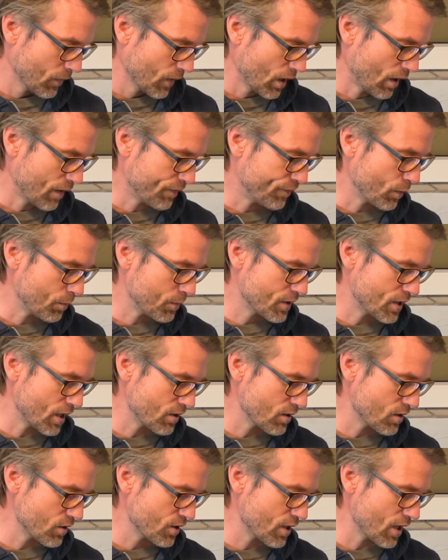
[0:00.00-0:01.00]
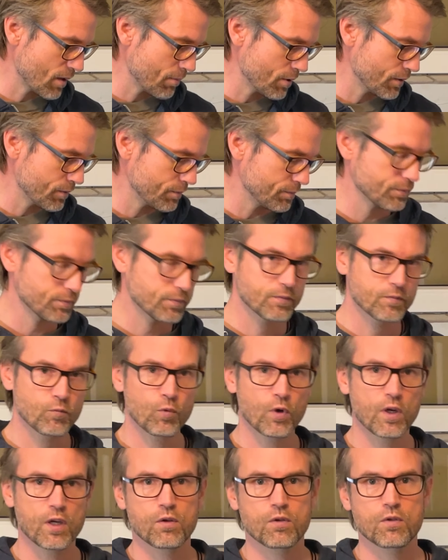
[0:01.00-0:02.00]
A fermentation chamber
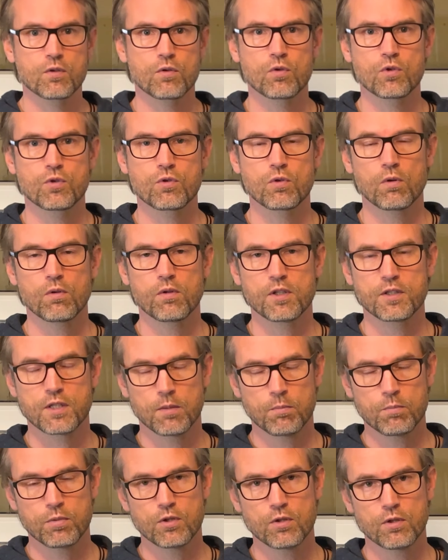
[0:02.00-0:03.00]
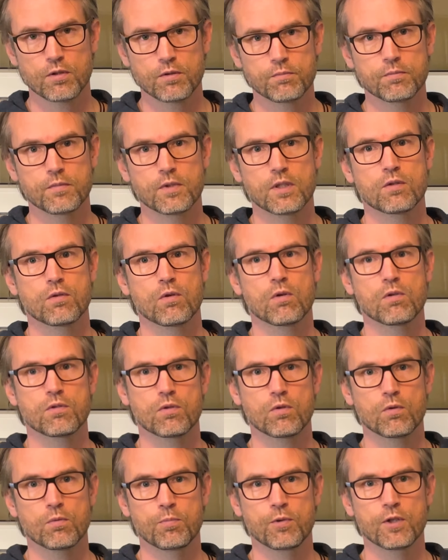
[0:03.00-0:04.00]
where you can control the temperature is
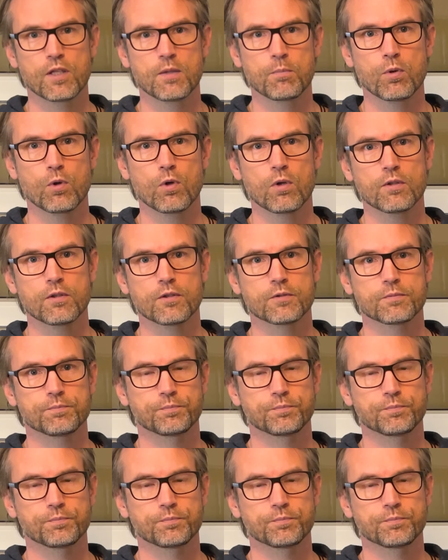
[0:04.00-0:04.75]
also pretty important.